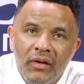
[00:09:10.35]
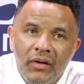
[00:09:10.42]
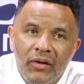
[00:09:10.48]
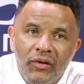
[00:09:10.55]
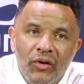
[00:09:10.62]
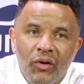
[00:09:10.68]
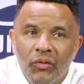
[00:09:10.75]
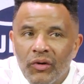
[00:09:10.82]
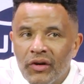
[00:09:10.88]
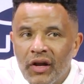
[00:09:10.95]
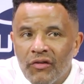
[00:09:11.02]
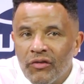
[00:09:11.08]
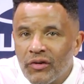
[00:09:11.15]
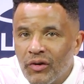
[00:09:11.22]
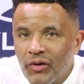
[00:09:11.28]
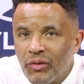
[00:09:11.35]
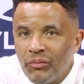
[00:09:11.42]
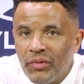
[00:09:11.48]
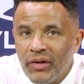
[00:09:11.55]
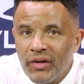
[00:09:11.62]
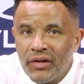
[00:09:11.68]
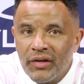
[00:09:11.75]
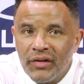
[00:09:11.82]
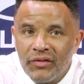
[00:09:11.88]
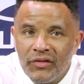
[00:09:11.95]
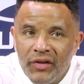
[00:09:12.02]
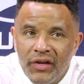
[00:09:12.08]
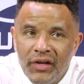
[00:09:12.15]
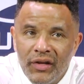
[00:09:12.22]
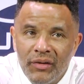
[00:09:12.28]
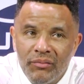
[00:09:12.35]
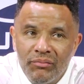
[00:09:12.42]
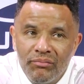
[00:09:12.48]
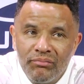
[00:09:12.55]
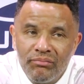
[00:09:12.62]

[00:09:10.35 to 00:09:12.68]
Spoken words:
You know, we're never going to be a good team,